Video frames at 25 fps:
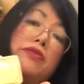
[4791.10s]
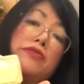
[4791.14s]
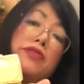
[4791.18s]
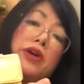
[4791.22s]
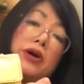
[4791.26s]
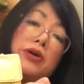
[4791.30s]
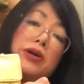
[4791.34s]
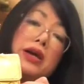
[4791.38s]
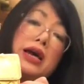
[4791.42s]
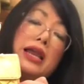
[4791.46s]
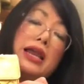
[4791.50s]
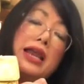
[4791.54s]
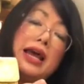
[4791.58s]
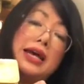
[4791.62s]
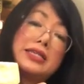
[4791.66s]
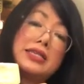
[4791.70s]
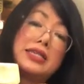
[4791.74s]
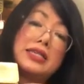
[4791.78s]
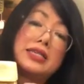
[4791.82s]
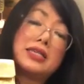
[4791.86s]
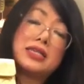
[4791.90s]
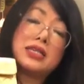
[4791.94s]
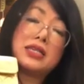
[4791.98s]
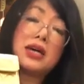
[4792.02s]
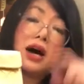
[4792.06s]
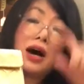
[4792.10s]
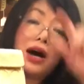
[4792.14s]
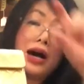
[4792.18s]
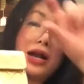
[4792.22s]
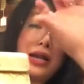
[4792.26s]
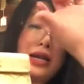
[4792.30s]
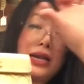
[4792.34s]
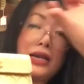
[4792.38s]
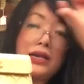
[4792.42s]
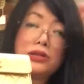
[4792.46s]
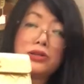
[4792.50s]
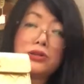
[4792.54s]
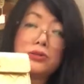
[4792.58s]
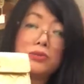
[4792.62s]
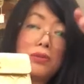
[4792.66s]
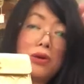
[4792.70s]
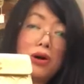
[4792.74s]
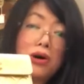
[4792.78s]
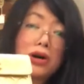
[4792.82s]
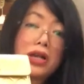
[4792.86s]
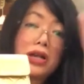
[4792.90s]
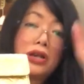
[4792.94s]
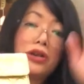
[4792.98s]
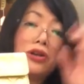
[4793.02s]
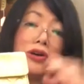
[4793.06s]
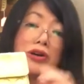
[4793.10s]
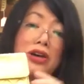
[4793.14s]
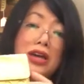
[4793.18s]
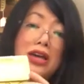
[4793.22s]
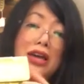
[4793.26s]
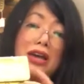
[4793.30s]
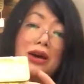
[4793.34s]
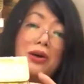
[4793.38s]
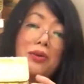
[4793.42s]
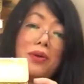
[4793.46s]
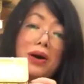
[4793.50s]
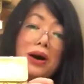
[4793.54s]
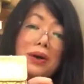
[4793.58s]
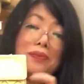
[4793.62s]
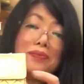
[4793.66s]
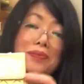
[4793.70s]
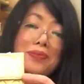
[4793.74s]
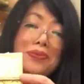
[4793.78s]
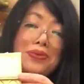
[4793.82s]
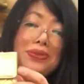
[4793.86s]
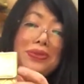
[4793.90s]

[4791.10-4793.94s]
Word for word: phone unless it's a tiny little Nokia one